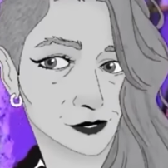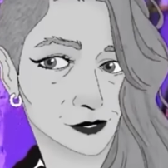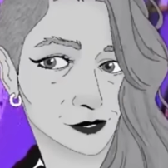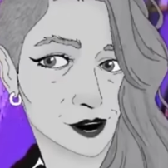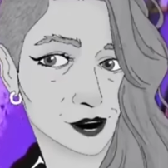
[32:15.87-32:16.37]

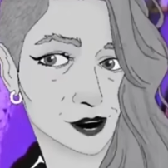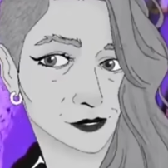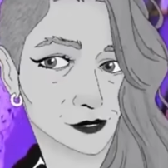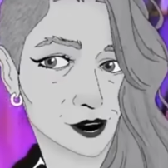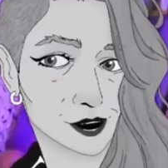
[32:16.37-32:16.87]
was that I was
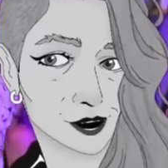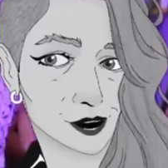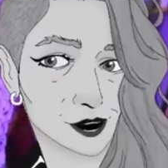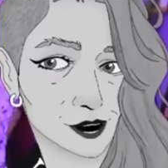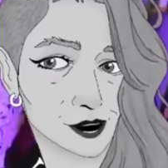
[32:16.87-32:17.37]
kind of
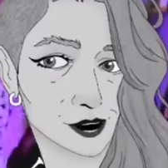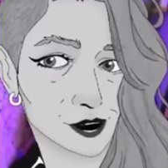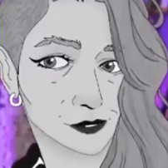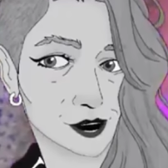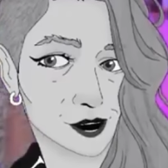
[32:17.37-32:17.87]
going for an
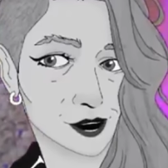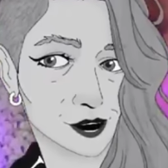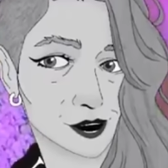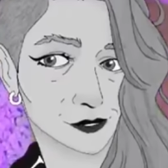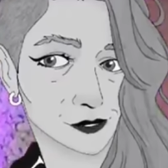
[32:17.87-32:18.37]
eye
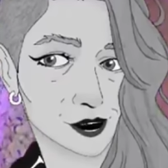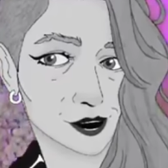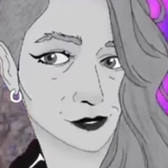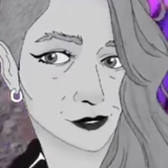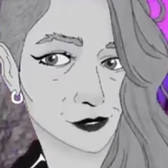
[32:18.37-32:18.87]
at
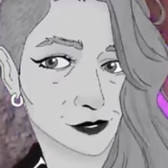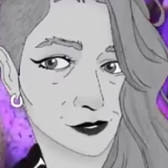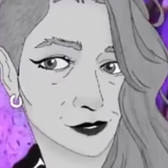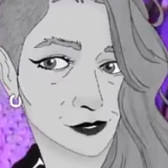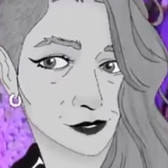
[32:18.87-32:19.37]
first.
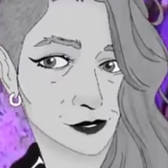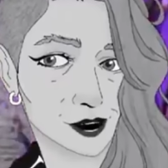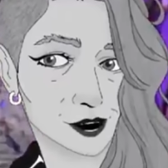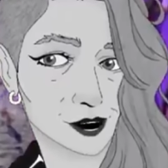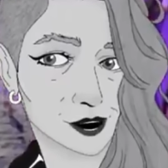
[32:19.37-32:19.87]
It's like
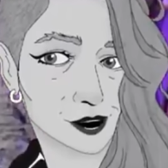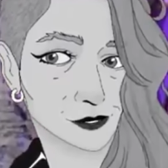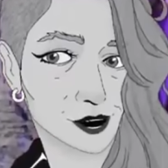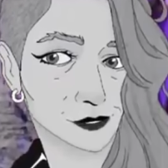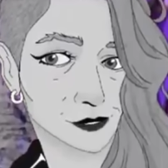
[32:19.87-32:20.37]
to make a
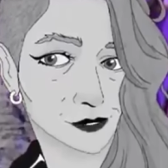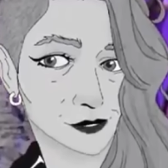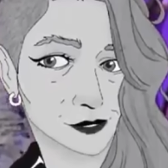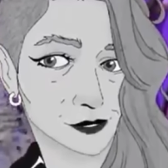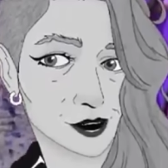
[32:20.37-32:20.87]
big
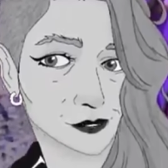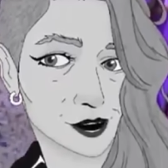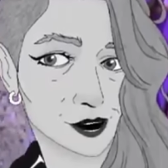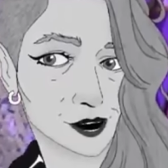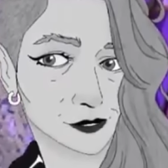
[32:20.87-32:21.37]
eye
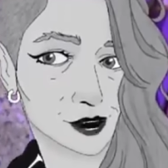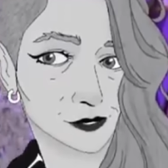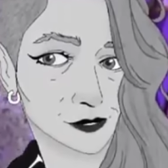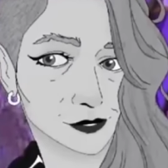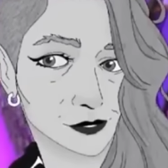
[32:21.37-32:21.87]
basket
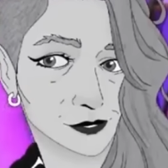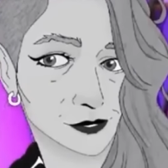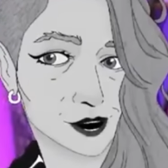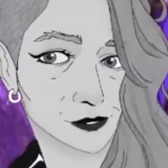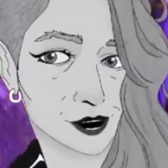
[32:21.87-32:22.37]

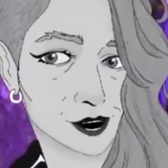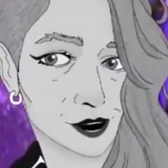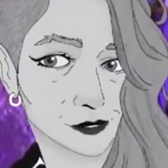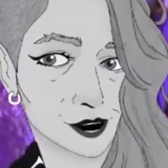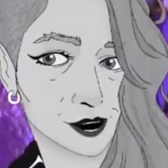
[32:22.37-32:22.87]
out of plastic
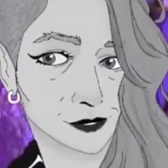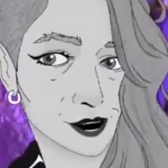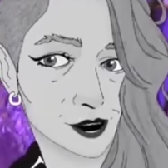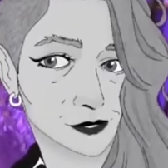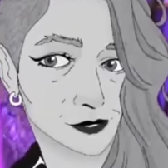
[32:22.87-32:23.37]
bags
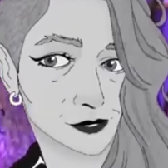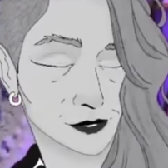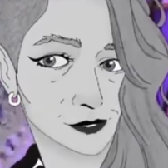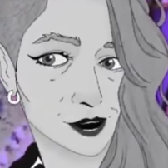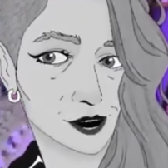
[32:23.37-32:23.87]
here.
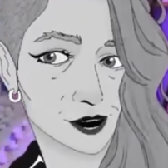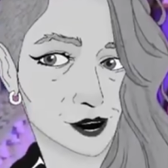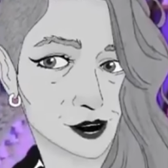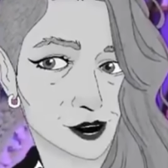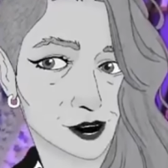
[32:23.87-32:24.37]
But
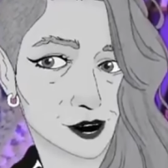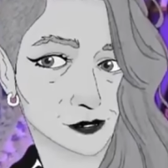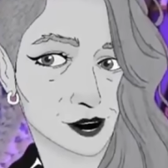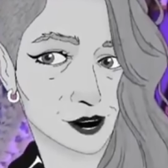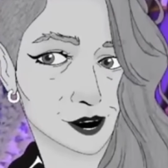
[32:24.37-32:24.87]
then I
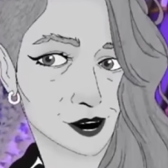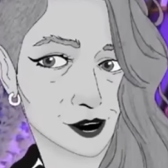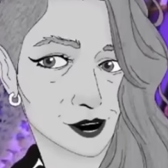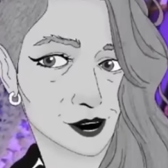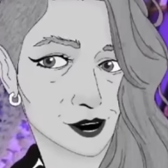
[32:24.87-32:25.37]
became so
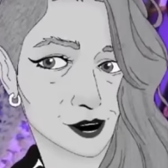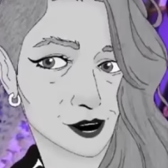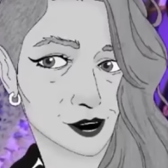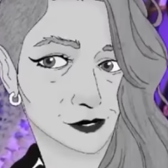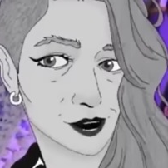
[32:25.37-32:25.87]

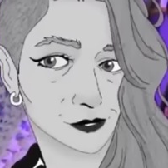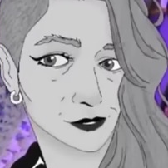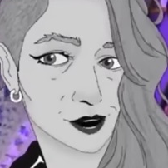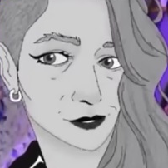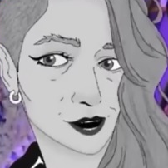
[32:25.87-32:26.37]
enamored with this
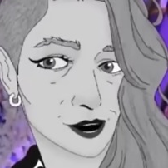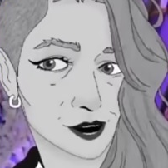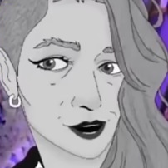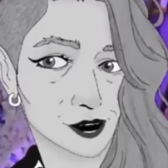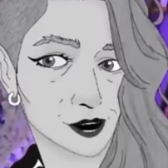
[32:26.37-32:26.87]
like
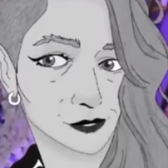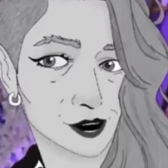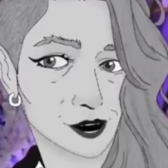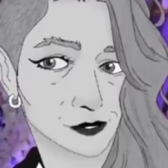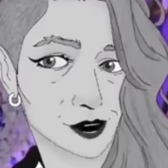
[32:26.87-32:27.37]
wiggle
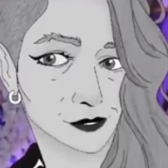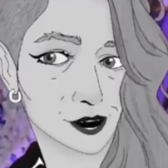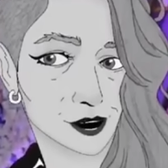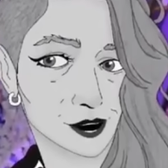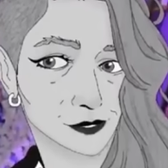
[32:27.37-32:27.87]
that
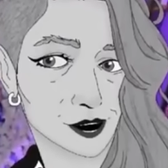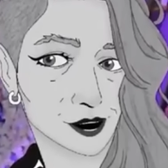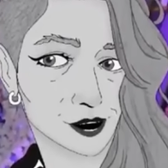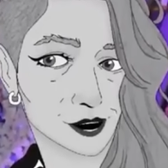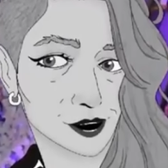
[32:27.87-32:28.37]
happened
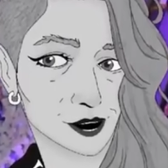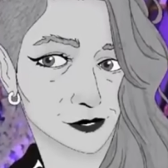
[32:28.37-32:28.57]
for